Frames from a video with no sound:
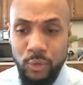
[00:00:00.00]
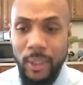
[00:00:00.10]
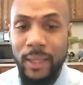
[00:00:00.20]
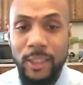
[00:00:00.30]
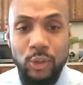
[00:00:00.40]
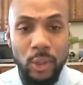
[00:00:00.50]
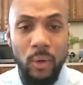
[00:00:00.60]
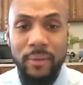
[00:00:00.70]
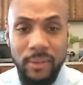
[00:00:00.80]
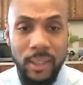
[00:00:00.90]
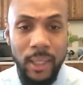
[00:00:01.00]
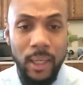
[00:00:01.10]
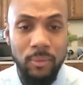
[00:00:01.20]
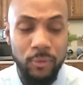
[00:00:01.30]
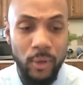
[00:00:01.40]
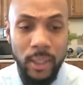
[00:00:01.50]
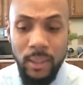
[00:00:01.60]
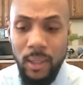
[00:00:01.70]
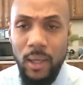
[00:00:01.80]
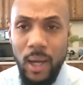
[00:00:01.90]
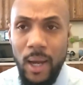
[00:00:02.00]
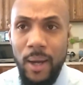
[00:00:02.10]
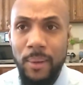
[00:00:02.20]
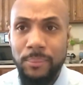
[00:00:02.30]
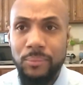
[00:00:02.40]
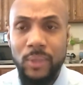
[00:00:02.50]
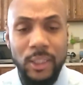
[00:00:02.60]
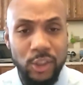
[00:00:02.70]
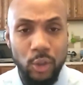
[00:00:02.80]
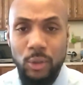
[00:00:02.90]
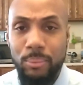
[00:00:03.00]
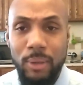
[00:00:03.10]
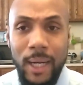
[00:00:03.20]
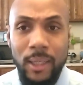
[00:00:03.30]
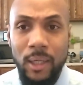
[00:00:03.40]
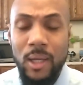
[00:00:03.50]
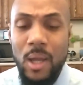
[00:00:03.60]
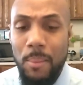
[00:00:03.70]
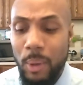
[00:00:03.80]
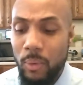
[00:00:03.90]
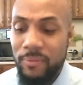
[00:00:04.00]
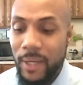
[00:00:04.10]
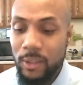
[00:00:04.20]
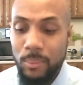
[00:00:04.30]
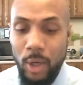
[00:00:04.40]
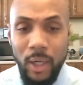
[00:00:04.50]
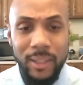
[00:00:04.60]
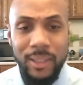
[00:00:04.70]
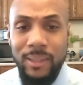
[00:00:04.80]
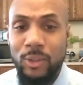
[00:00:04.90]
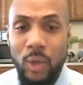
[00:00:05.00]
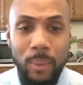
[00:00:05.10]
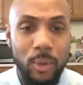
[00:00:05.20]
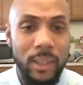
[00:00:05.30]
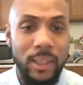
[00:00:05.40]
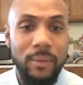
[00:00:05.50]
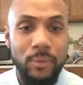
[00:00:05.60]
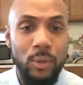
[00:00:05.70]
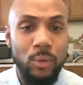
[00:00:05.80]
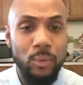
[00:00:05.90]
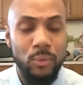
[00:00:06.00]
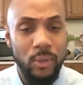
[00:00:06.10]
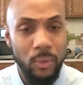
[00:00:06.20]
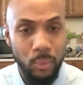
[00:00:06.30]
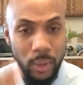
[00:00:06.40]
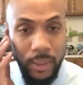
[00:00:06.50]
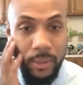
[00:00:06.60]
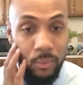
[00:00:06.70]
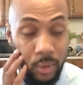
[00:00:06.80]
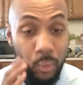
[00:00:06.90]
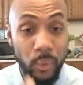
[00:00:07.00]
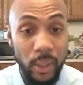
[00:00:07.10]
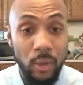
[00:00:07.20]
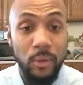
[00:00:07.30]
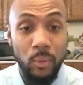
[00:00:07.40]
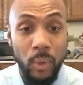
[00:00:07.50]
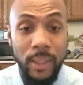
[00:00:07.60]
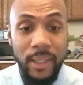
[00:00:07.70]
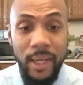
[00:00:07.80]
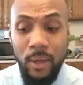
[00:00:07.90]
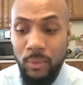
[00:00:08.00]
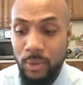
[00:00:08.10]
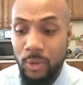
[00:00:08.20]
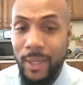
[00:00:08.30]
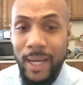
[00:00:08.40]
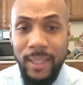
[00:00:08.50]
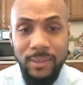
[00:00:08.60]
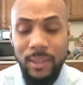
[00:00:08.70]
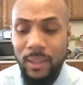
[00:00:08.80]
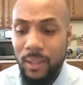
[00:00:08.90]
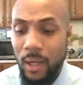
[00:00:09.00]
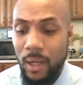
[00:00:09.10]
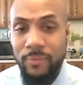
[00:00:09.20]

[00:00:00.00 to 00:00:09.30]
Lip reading: let you know everything up front. They show you the product. But with vector marketing, I'm going to give you the rundown, you guys. on